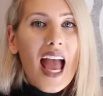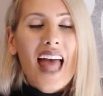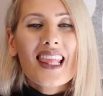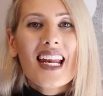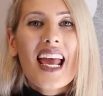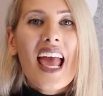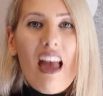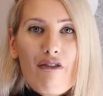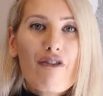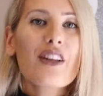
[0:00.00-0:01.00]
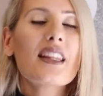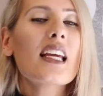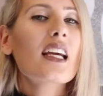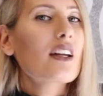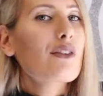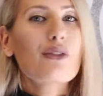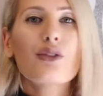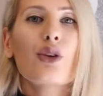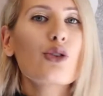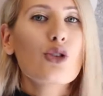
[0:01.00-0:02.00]
and then everything can
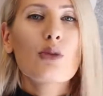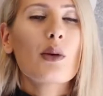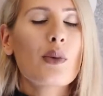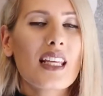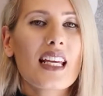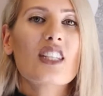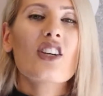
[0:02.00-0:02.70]
flow to me with ease.